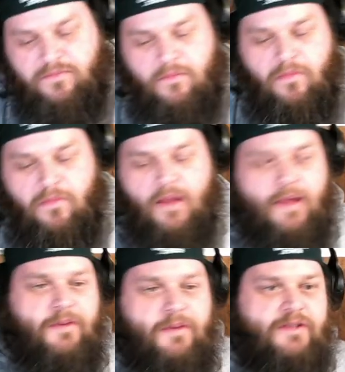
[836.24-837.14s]
And now we
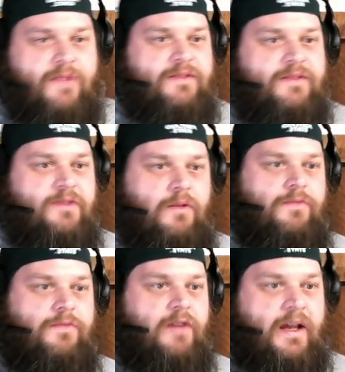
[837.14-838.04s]
just have to solve for
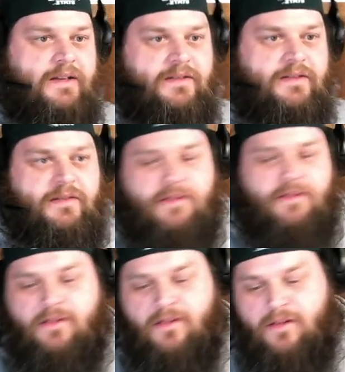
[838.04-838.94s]
X.
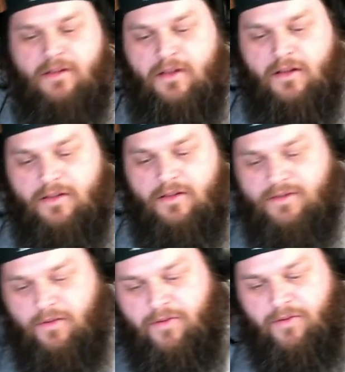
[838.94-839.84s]
To solve
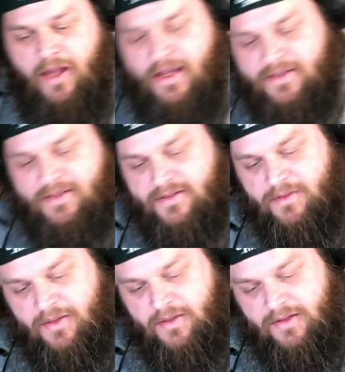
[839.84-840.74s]
for X, we can
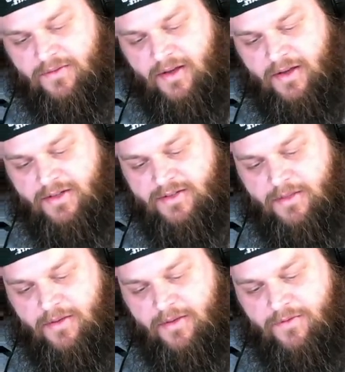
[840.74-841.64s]
divide each side by
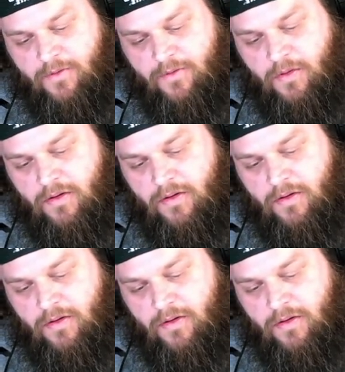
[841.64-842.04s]
4.